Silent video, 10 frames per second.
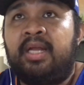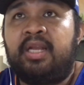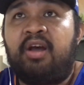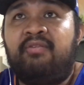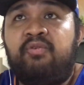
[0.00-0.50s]

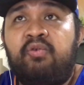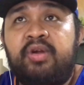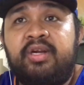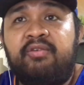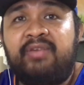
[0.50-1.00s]
Now
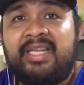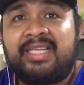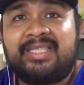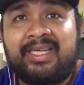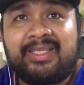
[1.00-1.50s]
for
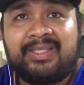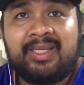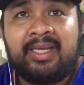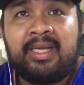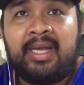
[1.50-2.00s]
Phoenix Suns,
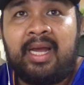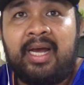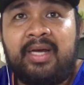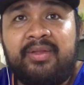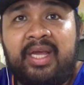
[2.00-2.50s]

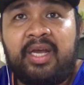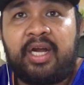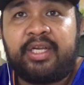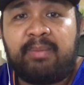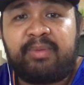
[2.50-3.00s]
they
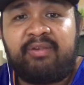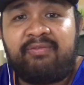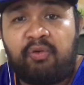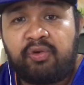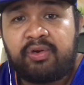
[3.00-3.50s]
are number
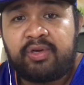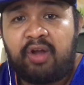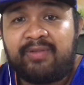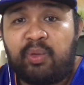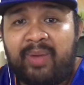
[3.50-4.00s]
4
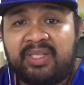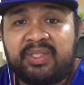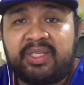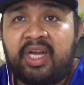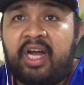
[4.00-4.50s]
of the
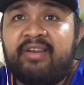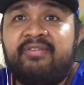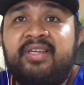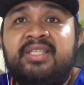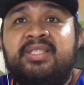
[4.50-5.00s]
Western
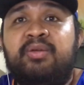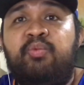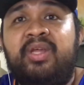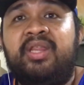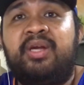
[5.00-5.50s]
Conference
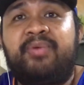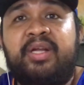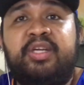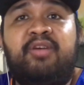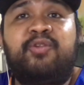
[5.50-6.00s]
with a
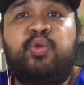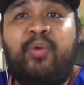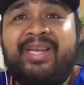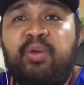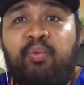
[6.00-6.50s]
record of
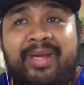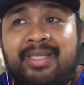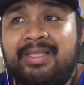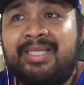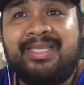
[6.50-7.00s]
20
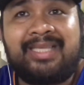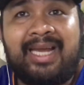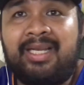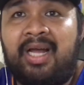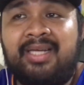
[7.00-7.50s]
wins and
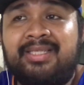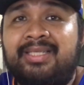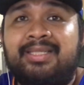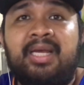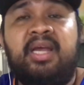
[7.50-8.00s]
10
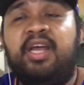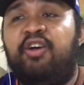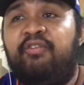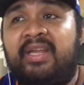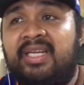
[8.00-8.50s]
losses.
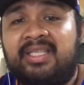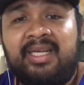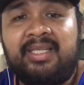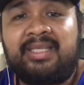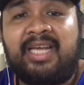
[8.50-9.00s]
Phoenix
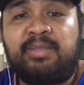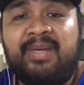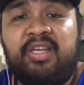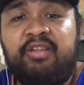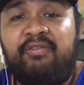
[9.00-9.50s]
Suns has
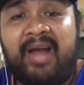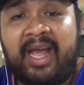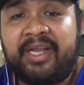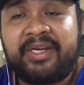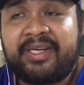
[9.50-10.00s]
been on
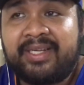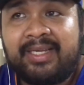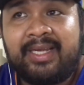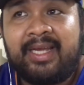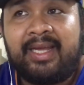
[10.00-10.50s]
fire,
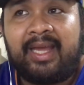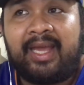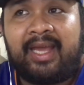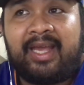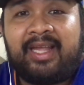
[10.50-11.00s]

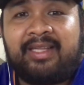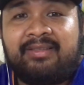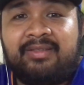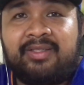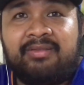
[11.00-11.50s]
and
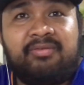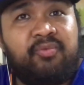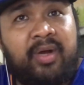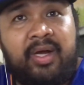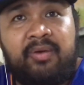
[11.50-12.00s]

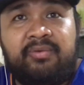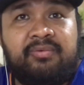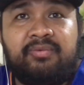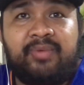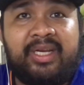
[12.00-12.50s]
wow,
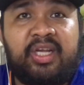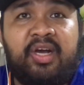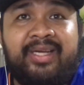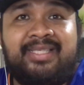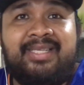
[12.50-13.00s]
what a
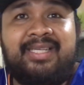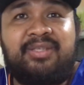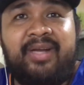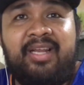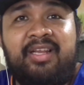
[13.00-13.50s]
coincidence, right?